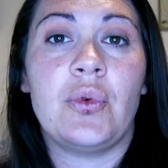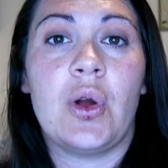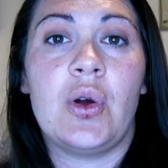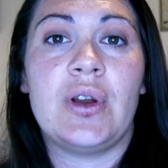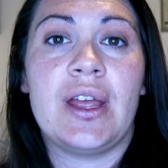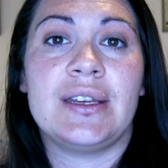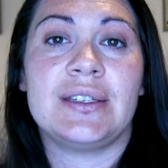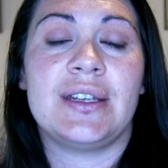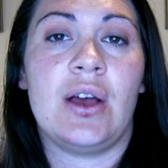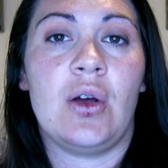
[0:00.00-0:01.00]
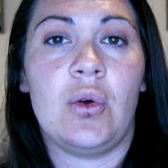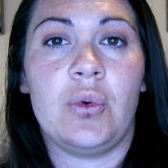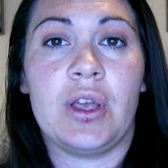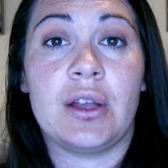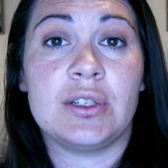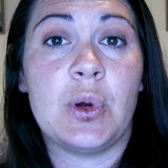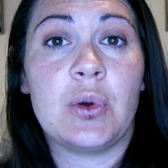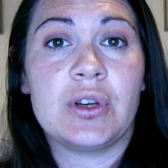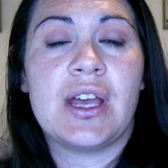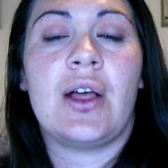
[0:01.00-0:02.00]
road until we got to
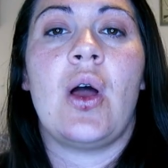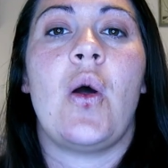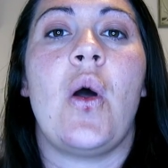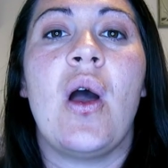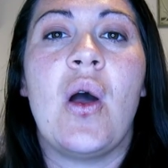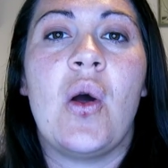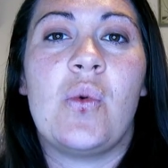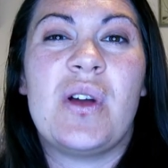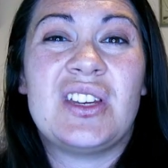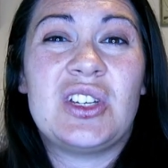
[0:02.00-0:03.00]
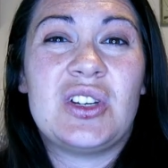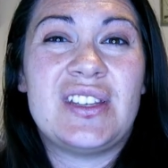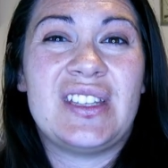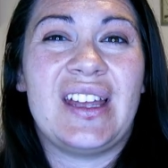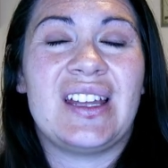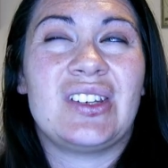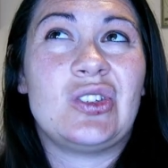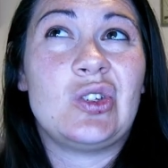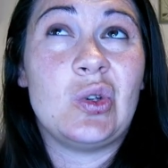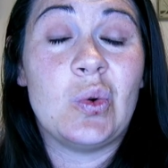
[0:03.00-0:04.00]
Pocatello, which is like
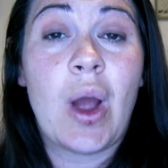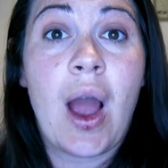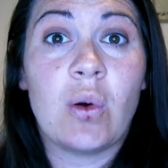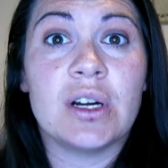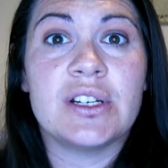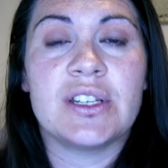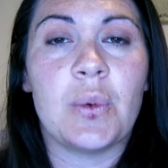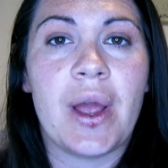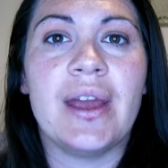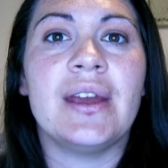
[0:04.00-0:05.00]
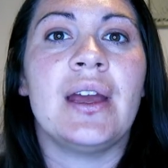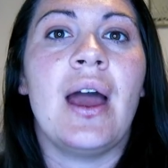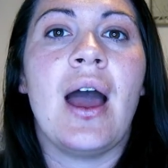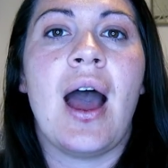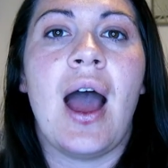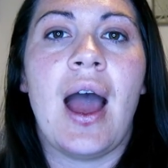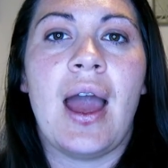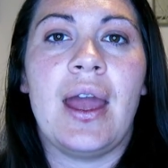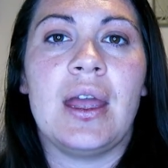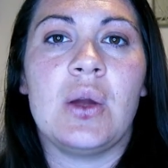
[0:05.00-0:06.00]
two hours away,
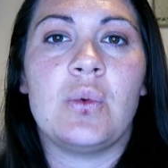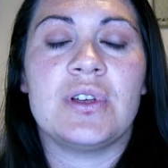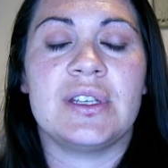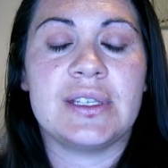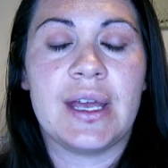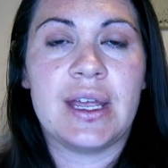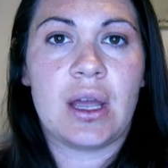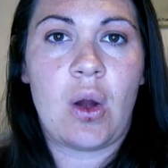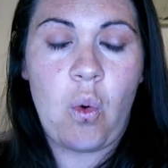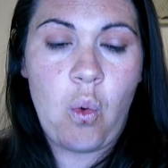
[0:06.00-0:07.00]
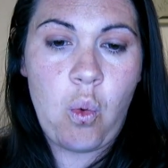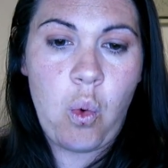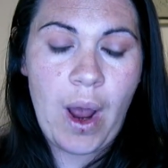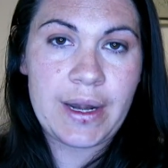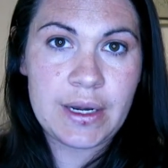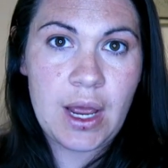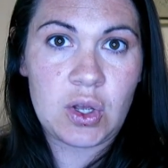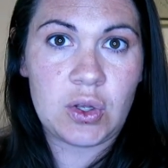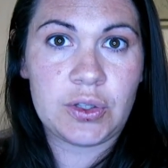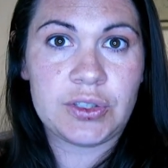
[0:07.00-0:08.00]
I was like white
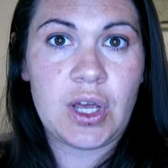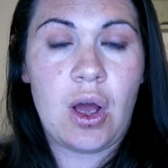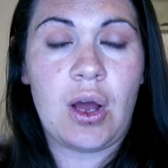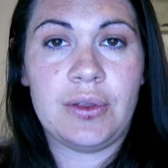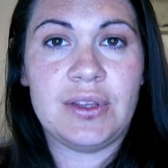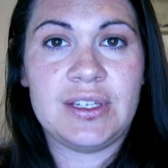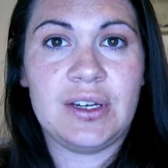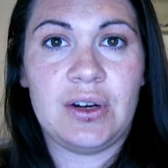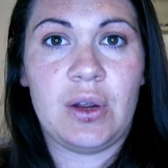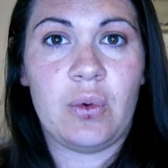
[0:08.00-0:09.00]
knuckled on the steering